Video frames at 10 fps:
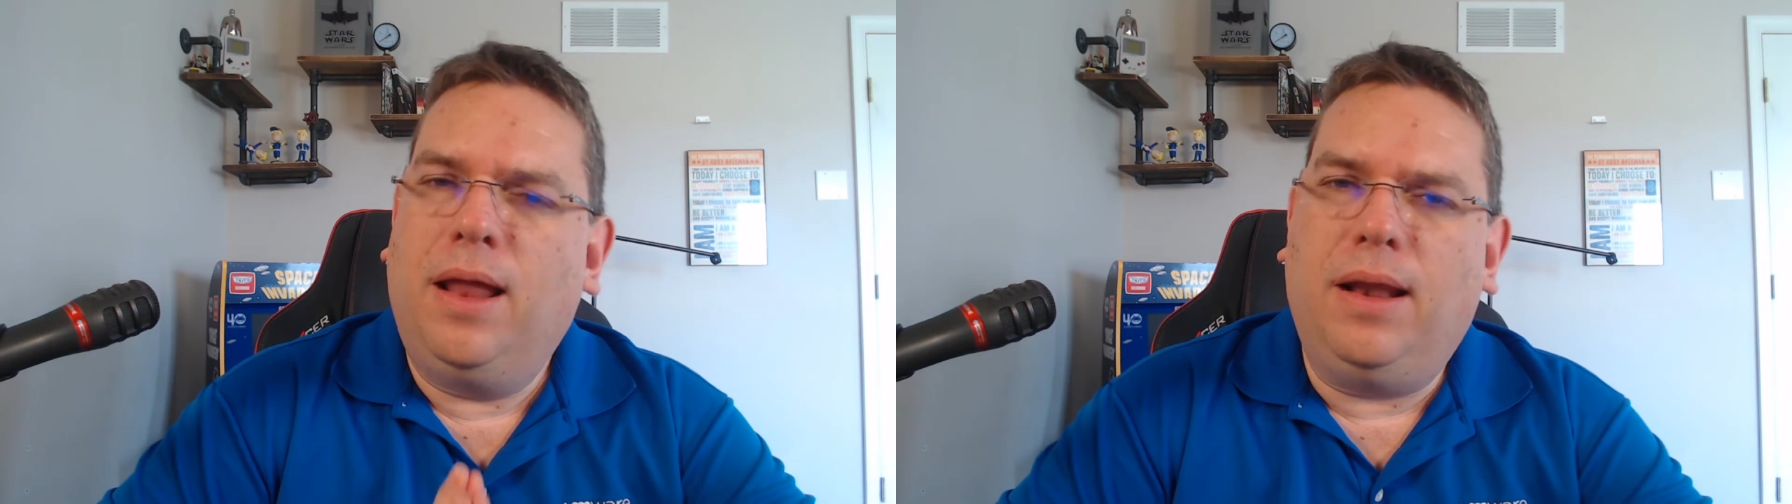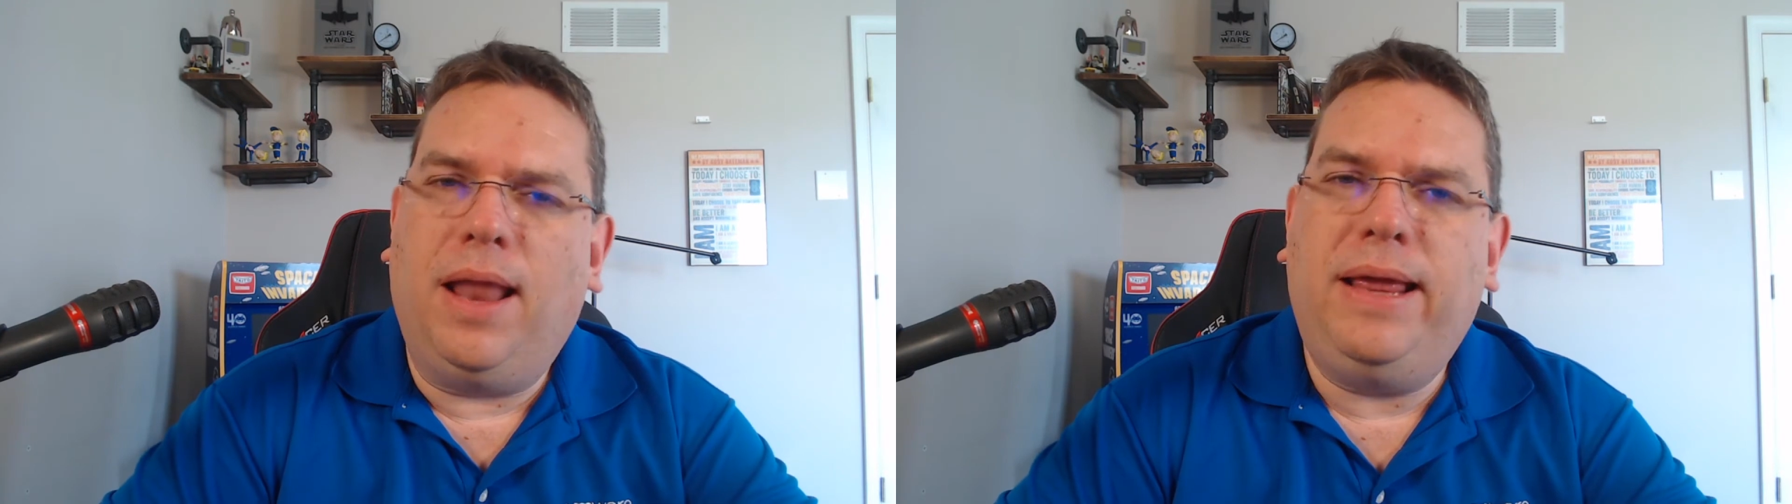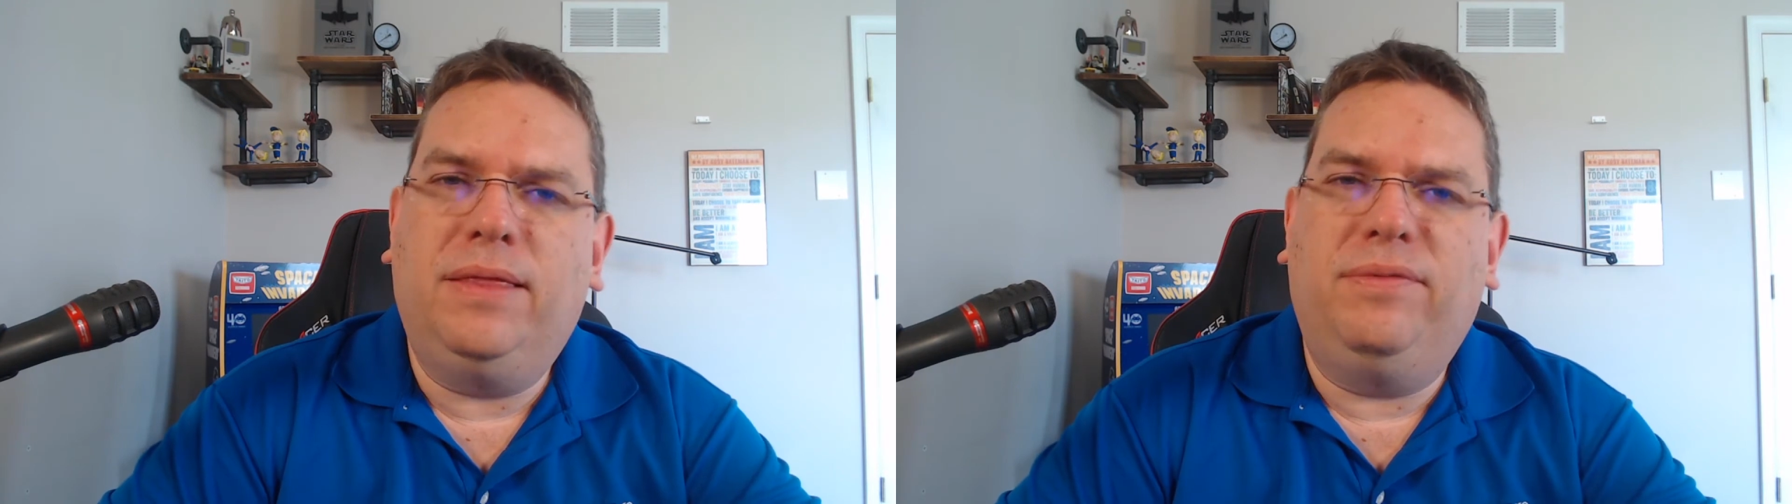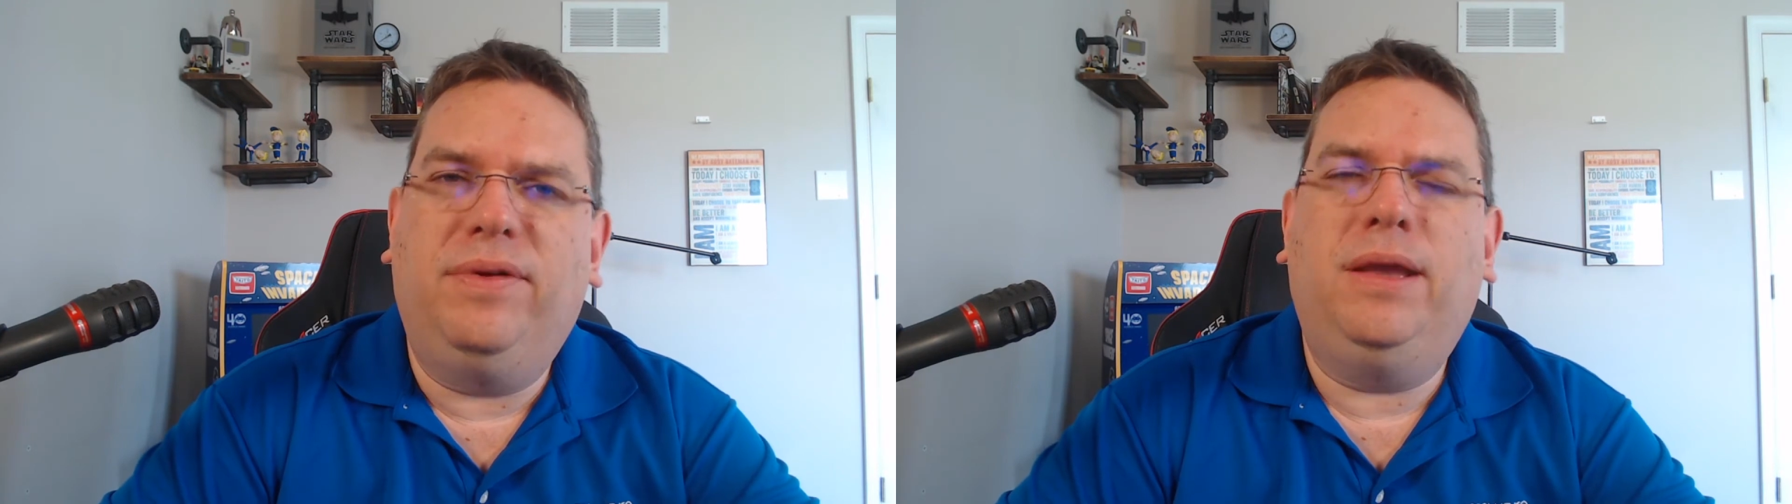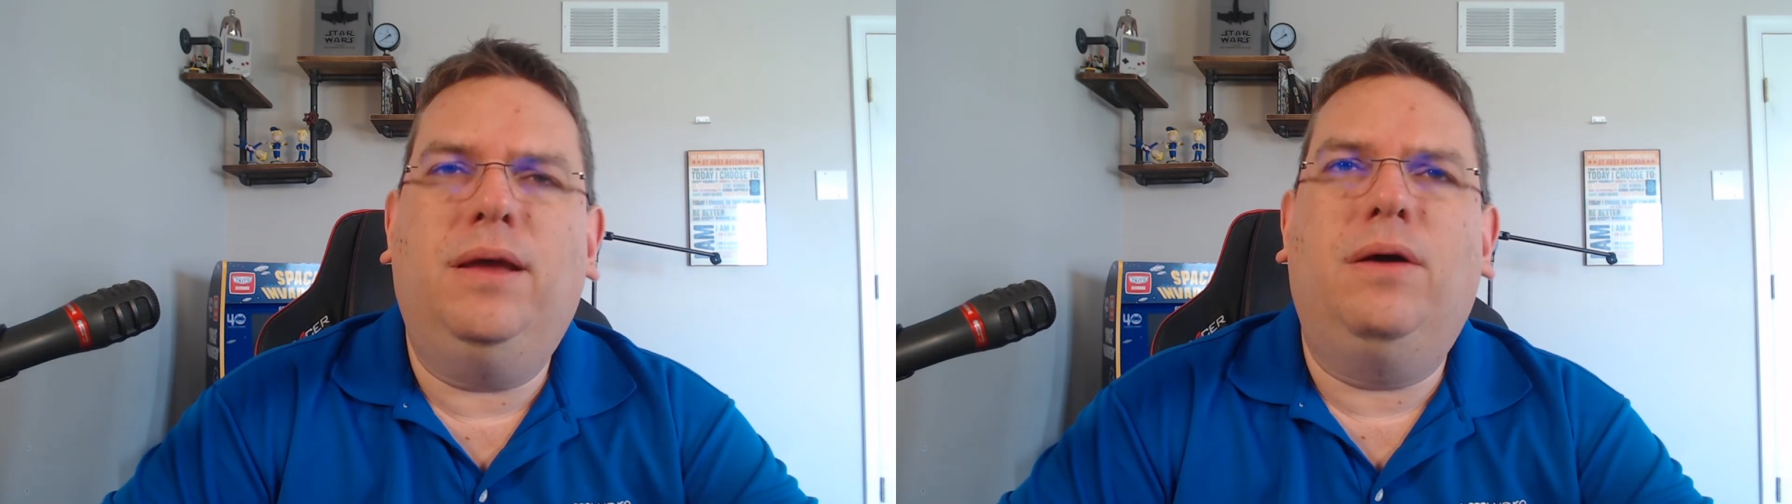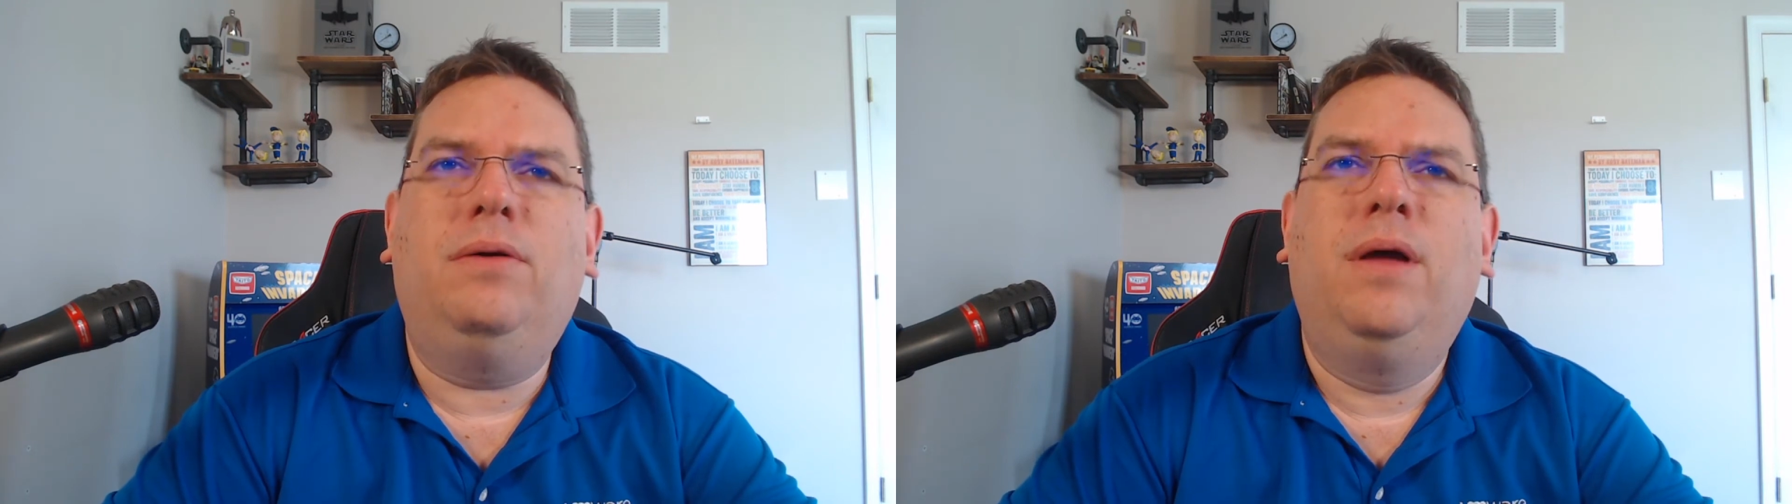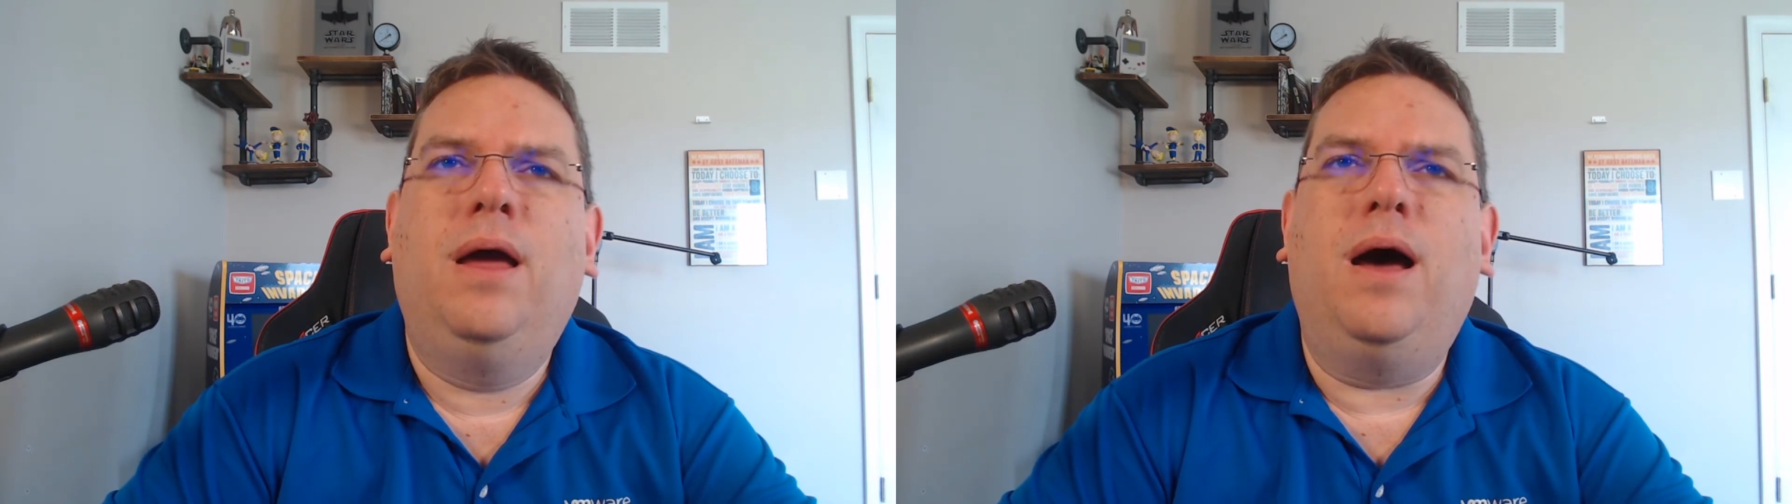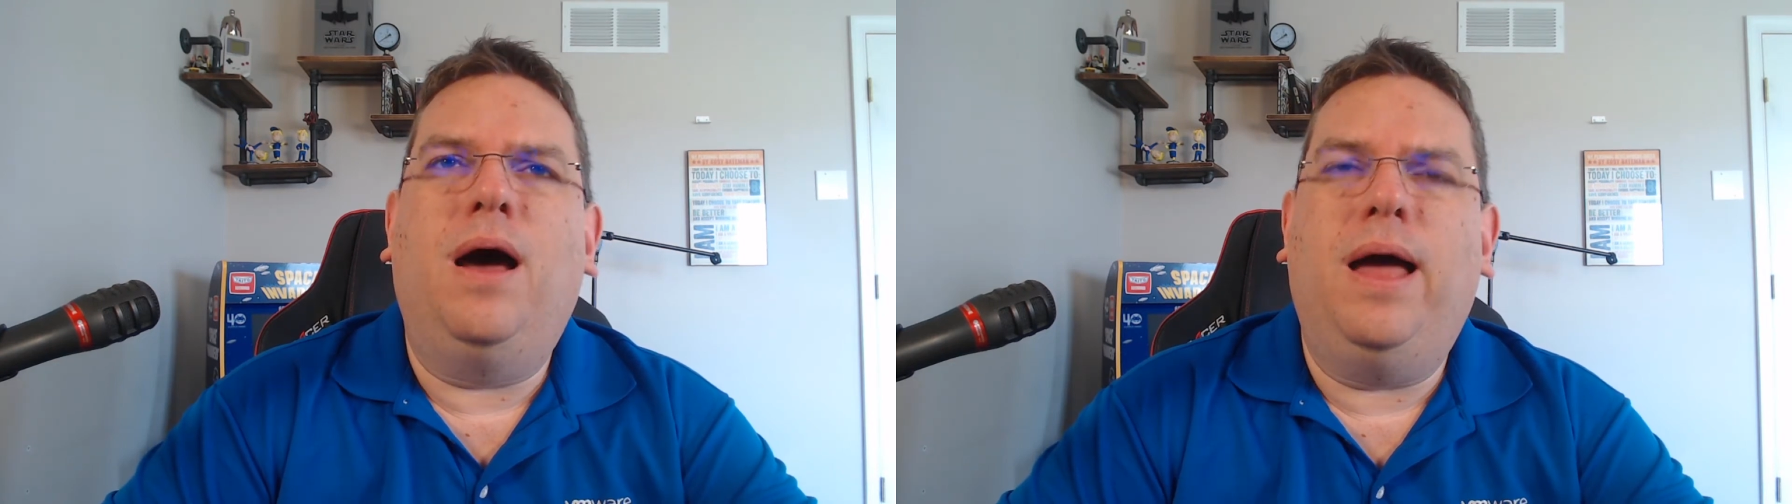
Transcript: Like the video uh,